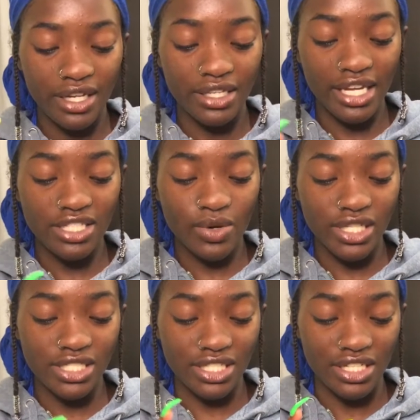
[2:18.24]
Next
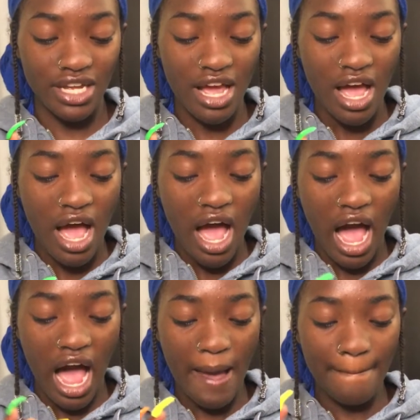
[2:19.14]
question.
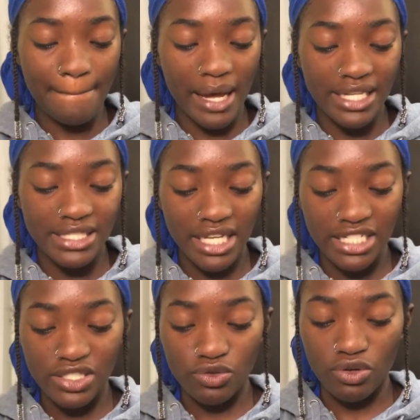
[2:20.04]
I'm
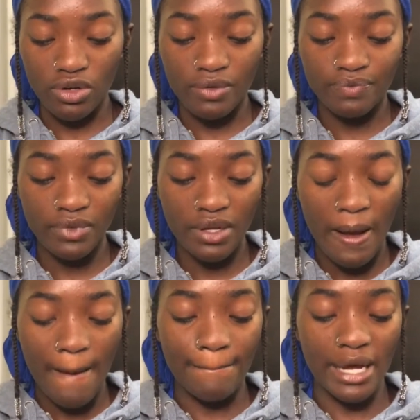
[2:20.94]
bisexual,
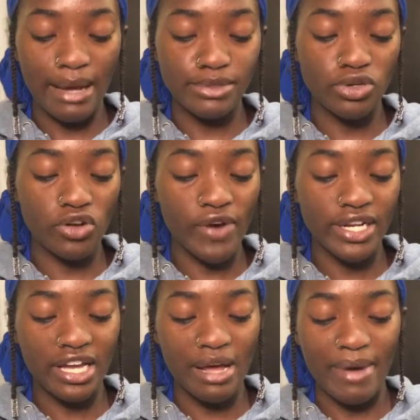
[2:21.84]
but I'm so afraid
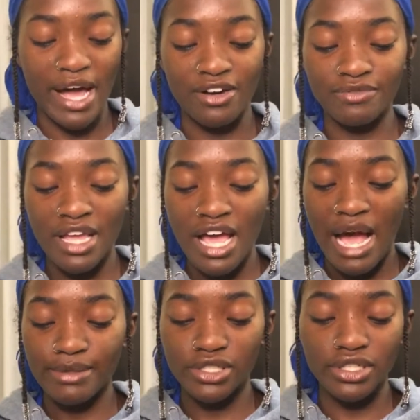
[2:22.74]
to come out.
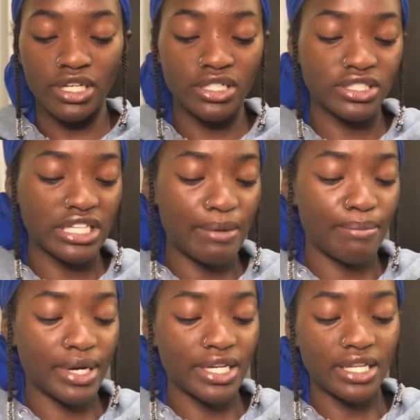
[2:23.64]
I'm sure you understand,
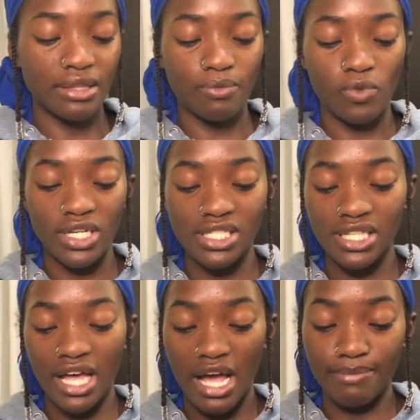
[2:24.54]
but what it's
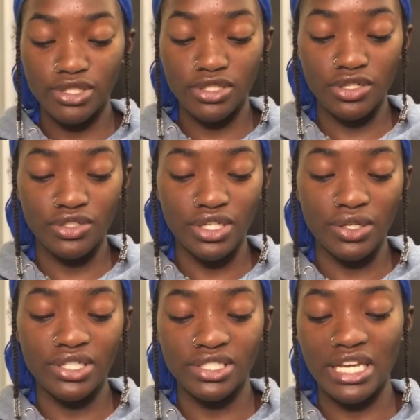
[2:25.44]
like. I'm sure you don't
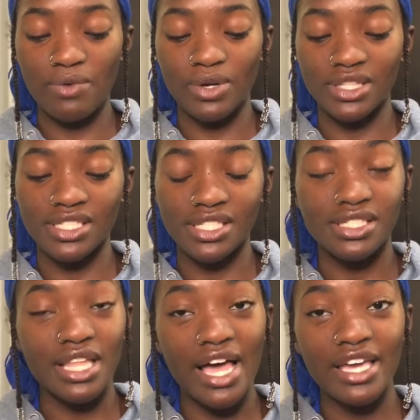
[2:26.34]
understand what this is
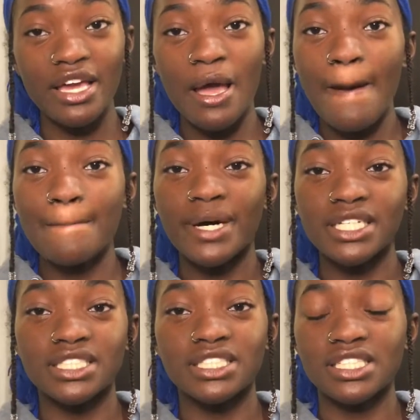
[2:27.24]
like, but
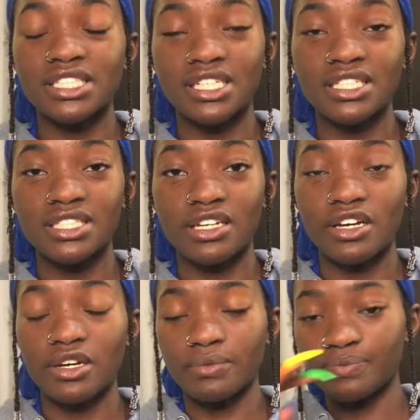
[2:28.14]
it's just good to
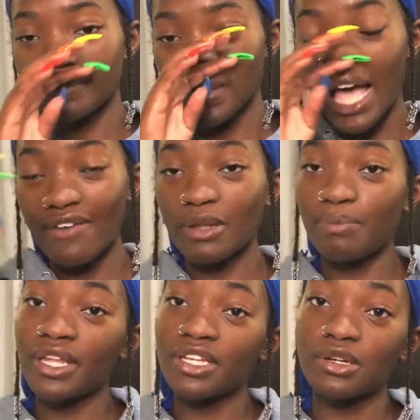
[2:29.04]
have an
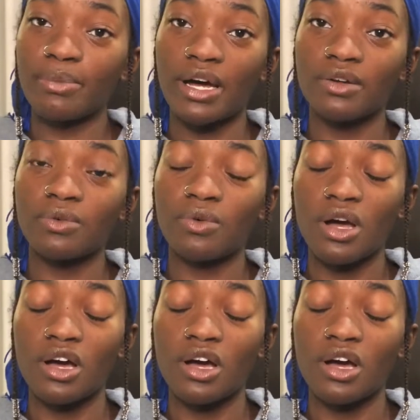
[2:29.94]
opinion about